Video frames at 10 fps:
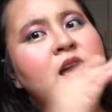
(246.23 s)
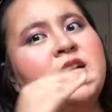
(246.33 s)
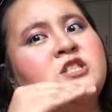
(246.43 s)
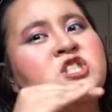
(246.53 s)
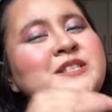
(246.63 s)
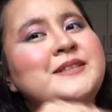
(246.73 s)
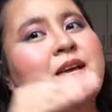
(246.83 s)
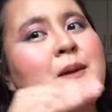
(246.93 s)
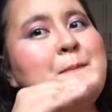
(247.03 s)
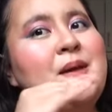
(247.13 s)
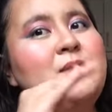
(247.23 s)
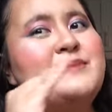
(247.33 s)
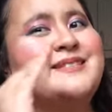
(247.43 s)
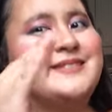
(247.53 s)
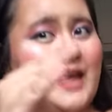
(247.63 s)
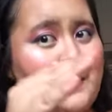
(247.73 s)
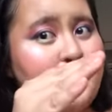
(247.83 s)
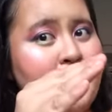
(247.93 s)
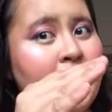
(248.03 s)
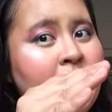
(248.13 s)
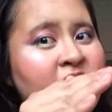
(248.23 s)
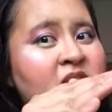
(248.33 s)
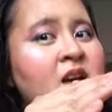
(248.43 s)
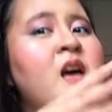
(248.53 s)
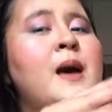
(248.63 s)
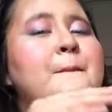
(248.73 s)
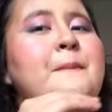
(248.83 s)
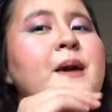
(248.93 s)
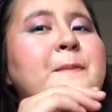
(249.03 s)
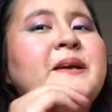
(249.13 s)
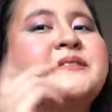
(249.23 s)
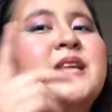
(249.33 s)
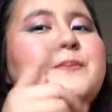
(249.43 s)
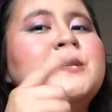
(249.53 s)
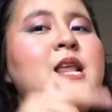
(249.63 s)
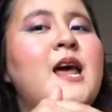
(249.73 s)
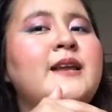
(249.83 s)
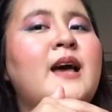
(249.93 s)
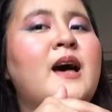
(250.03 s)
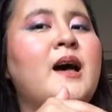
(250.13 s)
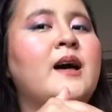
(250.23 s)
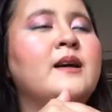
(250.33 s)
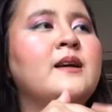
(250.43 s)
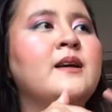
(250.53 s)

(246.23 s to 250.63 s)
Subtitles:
it's just like a baby step. Baby step sila na,